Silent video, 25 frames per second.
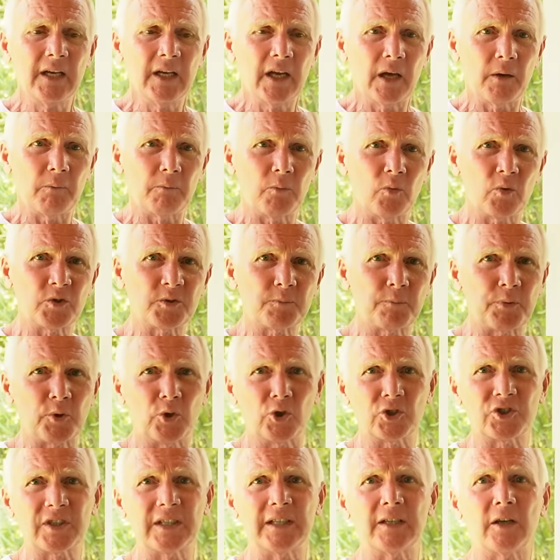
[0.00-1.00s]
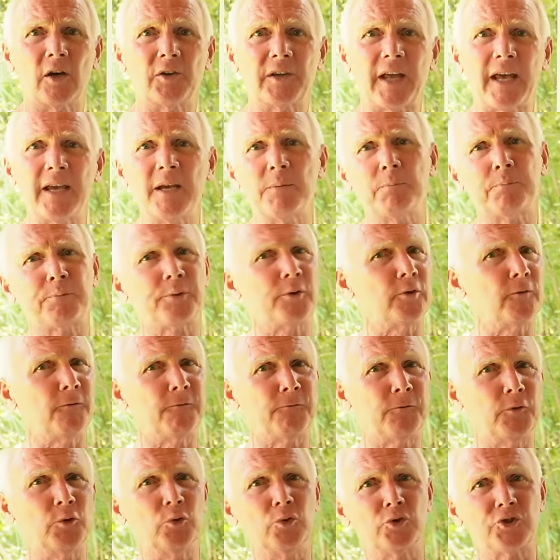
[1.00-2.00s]
It was brought in on April
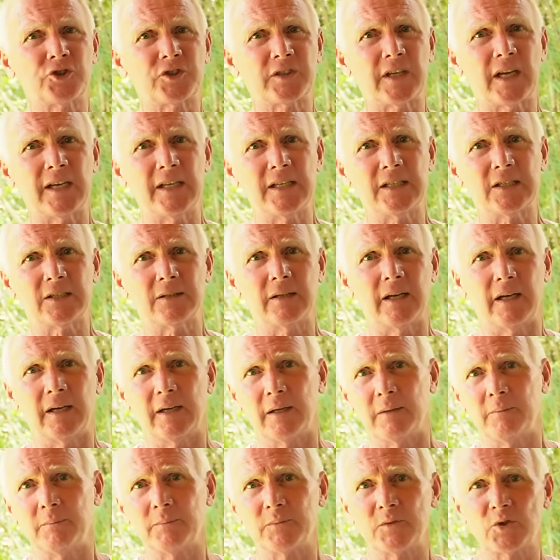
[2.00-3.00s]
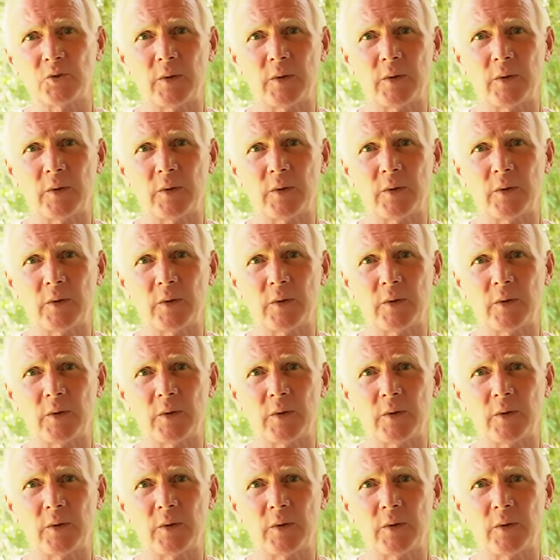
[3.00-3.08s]
Fool's Day um,